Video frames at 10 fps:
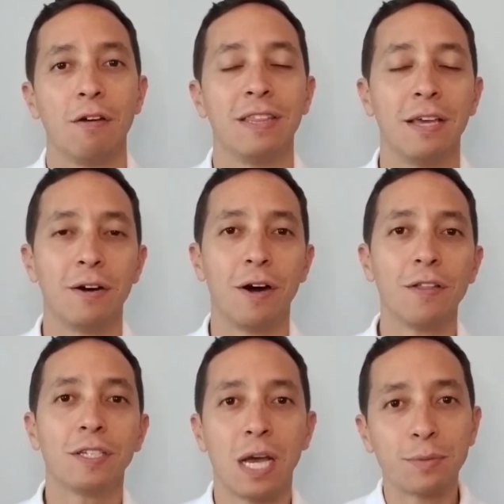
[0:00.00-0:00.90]
The
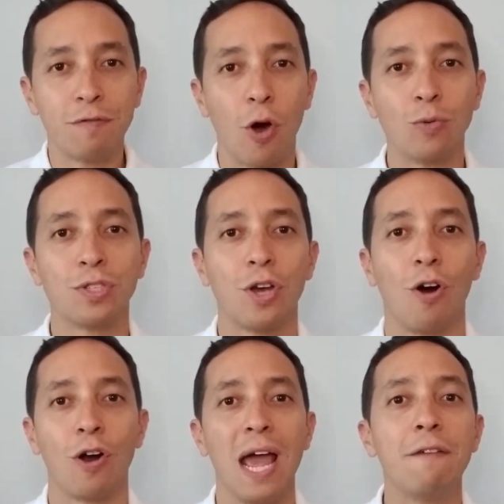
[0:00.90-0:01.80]
other types of loans
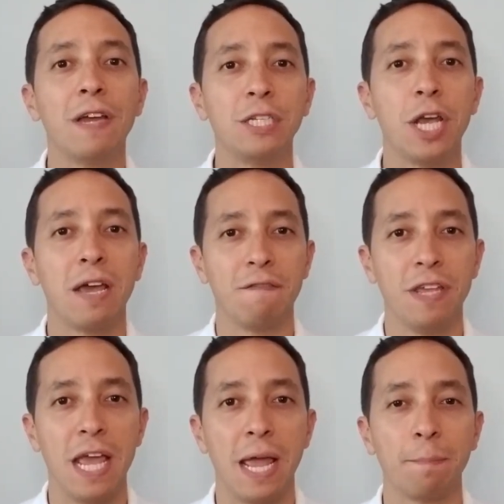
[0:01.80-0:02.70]
are FHA and
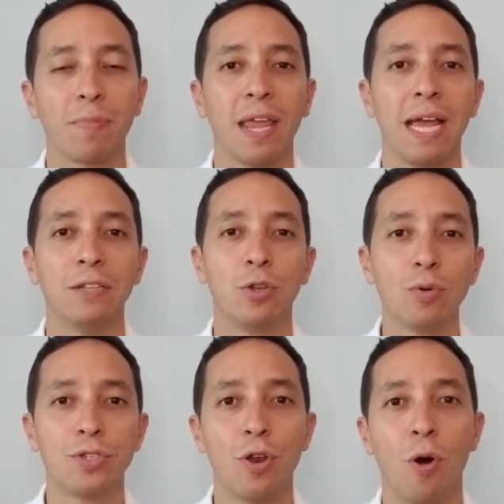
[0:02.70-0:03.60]
VA, and
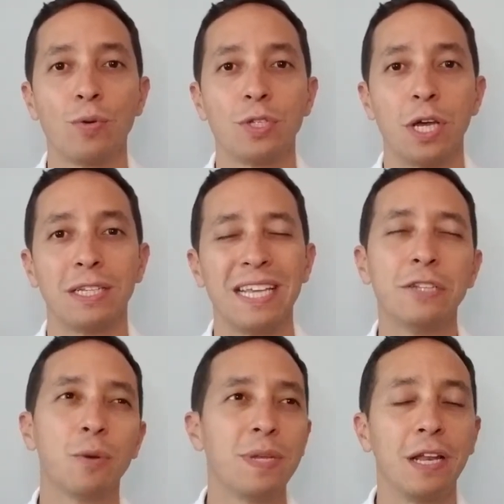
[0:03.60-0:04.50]
those loans tend
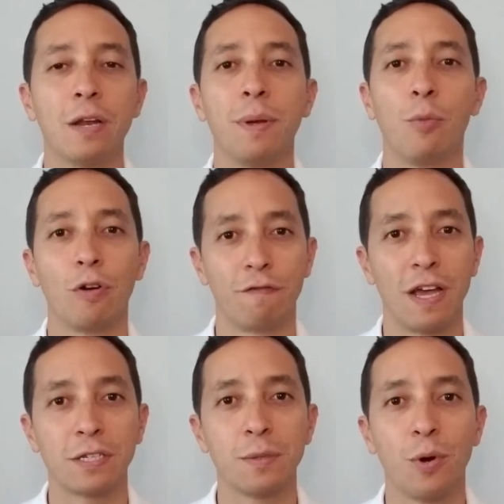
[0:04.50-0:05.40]
to be a little bit more
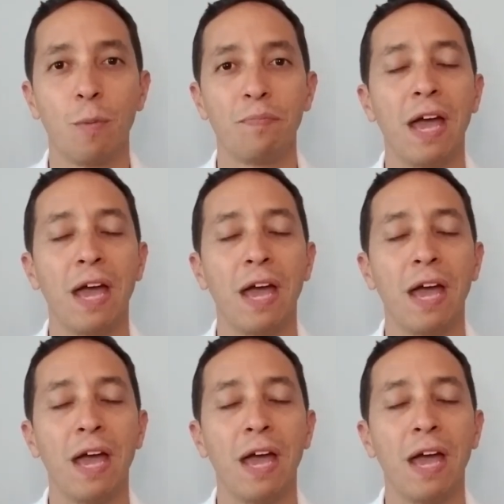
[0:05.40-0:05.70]
flexible.